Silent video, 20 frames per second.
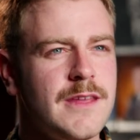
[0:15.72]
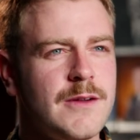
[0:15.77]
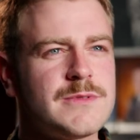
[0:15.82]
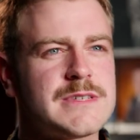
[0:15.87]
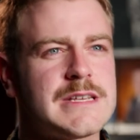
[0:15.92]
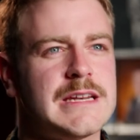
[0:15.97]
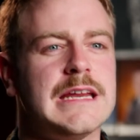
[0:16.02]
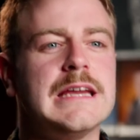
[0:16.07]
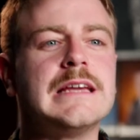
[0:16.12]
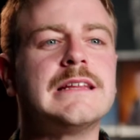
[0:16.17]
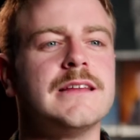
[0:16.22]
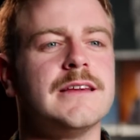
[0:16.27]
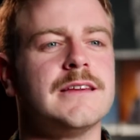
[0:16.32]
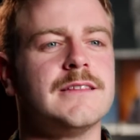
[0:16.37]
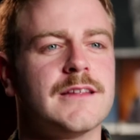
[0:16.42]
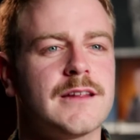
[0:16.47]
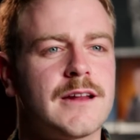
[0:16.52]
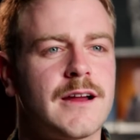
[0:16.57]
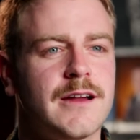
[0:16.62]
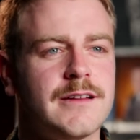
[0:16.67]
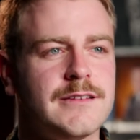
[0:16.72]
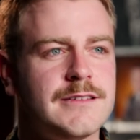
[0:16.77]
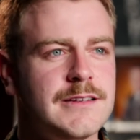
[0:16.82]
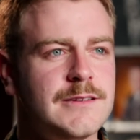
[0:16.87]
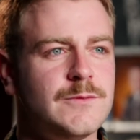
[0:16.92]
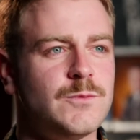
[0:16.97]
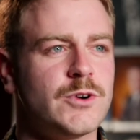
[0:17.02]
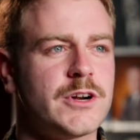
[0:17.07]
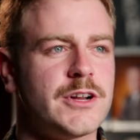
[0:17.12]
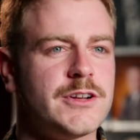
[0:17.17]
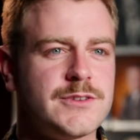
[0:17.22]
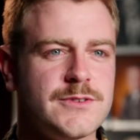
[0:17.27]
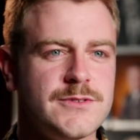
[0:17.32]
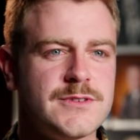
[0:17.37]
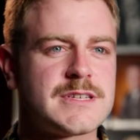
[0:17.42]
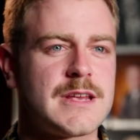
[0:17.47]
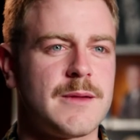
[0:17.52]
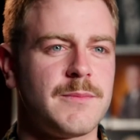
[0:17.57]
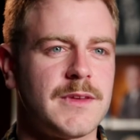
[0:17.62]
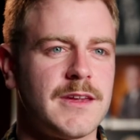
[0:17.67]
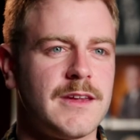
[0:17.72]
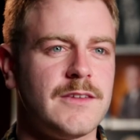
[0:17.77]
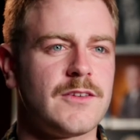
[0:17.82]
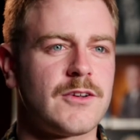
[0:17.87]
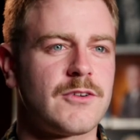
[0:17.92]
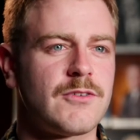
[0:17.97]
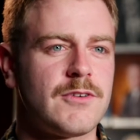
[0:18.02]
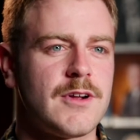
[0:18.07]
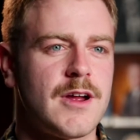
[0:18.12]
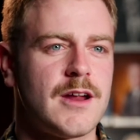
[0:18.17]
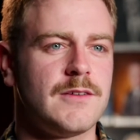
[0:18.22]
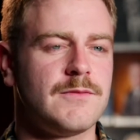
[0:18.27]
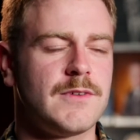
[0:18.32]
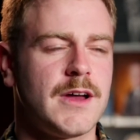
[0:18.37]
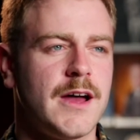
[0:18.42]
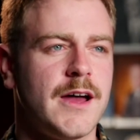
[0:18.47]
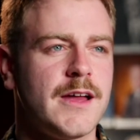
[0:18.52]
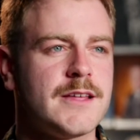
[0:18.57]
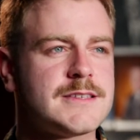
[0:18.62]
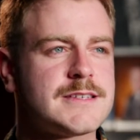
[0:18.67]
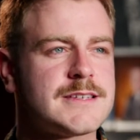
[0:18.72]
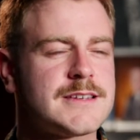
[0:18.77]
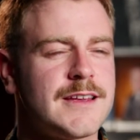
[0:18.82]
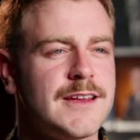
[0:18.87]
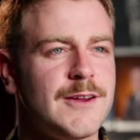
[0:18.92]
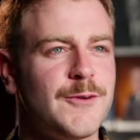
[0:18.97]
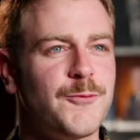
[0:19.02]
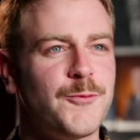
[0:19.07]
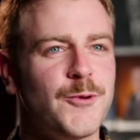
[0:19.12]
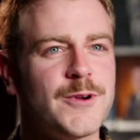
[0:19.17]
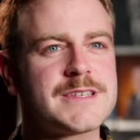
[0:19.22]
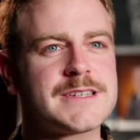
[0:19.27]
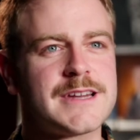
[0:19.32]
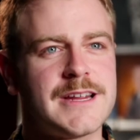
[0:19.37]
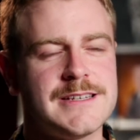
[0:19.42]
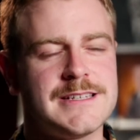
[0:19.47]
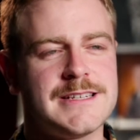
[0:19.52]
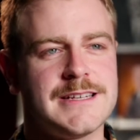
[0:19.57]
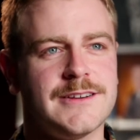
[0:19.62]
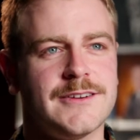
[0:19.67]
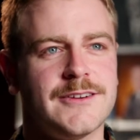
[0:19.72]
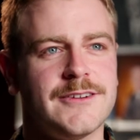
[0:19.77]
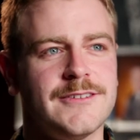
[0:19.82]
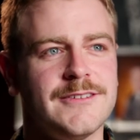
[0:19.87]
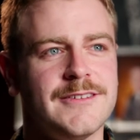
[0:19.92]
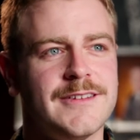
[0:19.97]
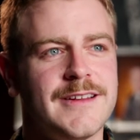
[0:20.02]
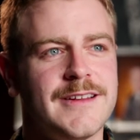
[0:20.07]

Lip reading: there was an inkling that I did want to do something in the creative arts. It wasn't until